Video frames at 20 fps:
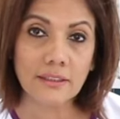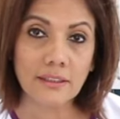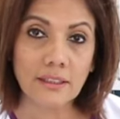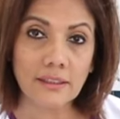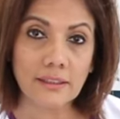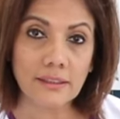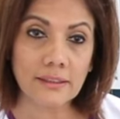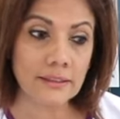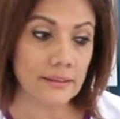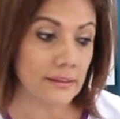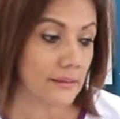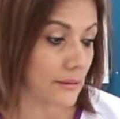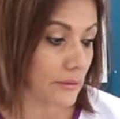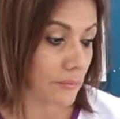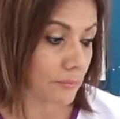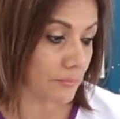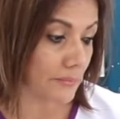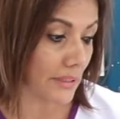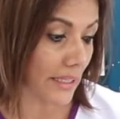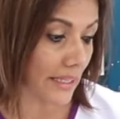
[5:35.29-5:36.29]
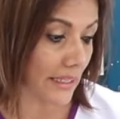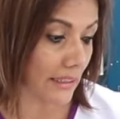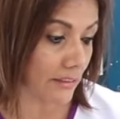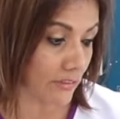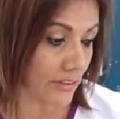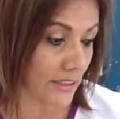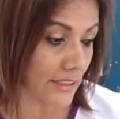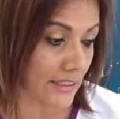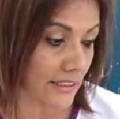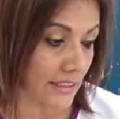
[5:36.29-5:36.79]
Um, and
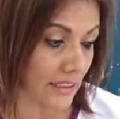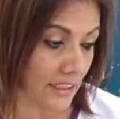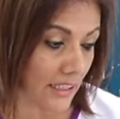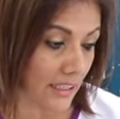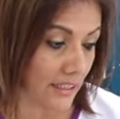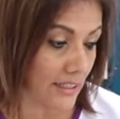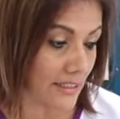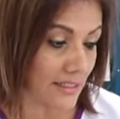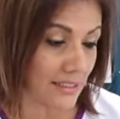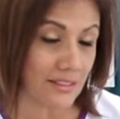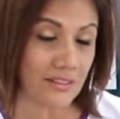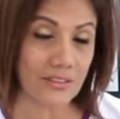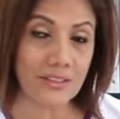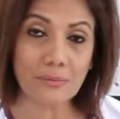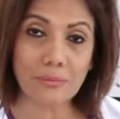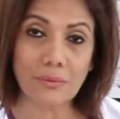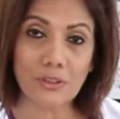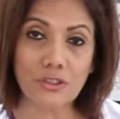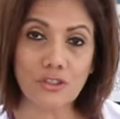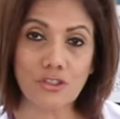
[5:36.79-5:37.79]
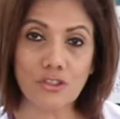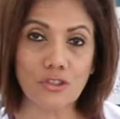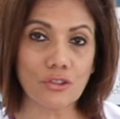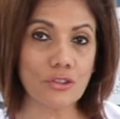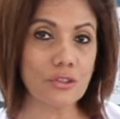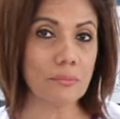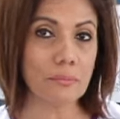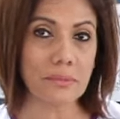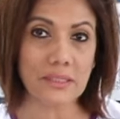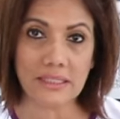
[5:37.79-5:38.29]
really the client's treatment
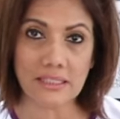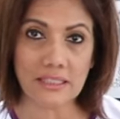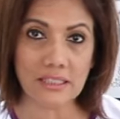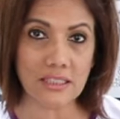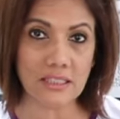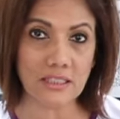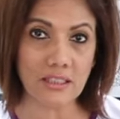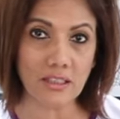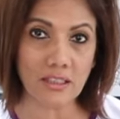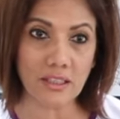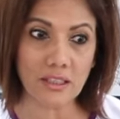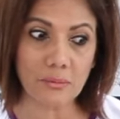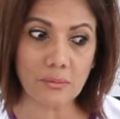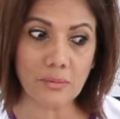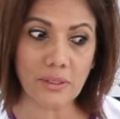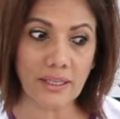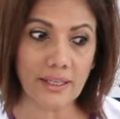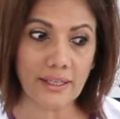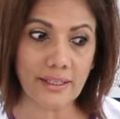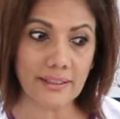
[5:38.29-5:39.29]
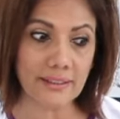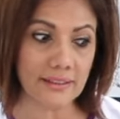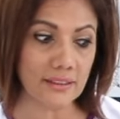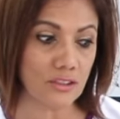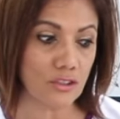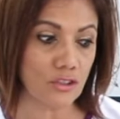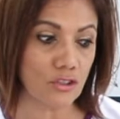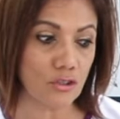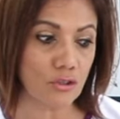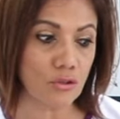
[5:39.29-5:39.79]
shouldn't be disturbed
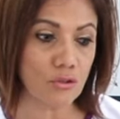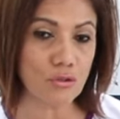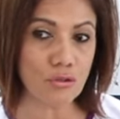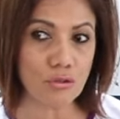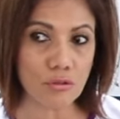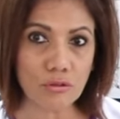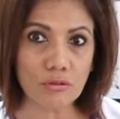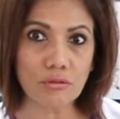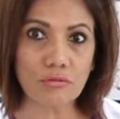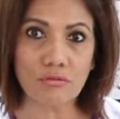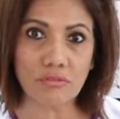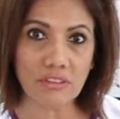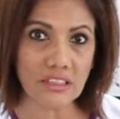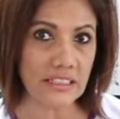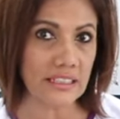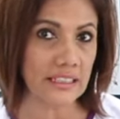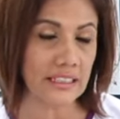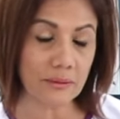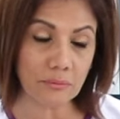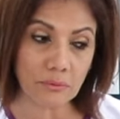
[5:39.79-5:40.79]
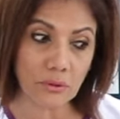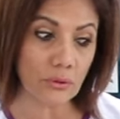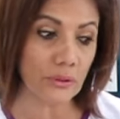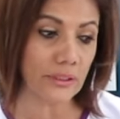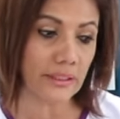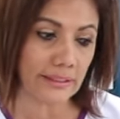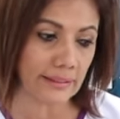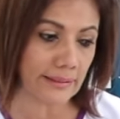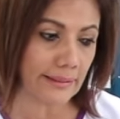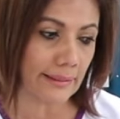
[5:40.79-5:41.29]
and you shouldn't really keep
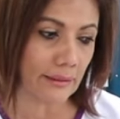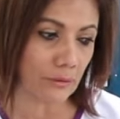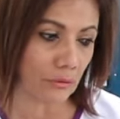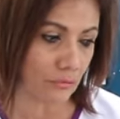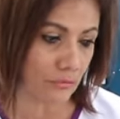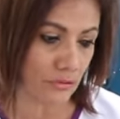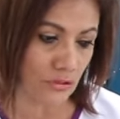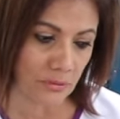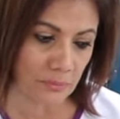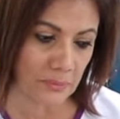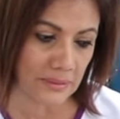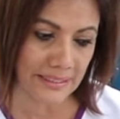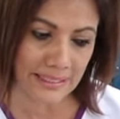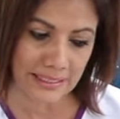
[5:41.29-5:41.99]
going in and out of treatment